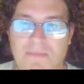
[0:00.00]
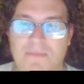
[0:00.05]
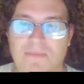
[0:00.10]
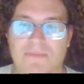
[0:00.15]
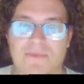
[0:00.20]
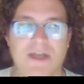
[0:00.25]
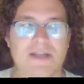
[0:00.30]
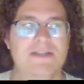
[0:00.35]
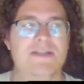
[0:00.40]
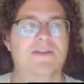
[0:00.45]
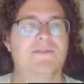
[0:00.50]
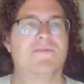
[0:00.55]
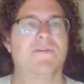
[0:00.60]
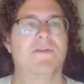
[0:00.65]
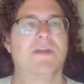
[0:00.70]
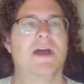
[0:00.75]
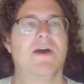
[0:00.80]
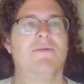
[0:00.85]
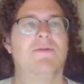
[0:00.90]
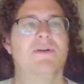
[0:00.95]
that's it for
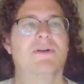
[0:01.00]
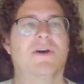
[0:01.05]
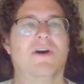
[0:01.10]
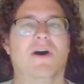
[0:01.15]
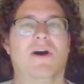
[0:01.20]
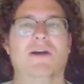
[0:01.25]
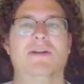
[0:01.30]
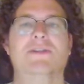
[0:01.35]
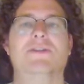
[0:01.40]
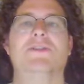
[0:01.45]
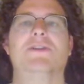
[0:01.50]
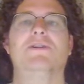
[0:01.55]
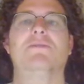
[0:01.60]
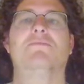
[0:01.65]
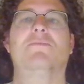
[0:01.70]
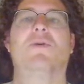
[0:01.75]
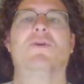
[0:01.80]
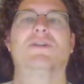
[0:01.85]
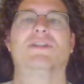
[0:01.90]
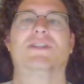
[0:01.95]
that one. On to
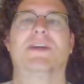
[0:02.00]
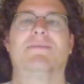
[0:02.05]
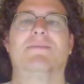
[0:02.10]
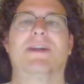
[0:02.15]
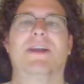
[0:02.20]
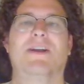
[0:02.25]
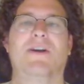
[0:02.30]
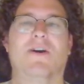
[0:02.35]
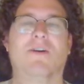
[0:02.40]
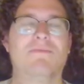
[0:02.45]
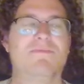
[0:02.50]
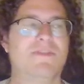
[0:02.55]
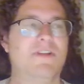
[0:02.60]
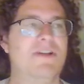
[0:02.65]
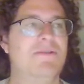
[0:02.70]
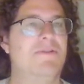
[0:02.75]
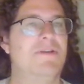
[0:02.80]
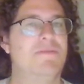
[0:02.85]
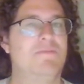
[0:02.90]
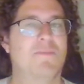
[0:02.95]
more summoning,
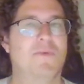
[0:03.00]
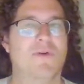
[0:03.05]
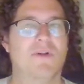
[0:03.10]
hopefully with more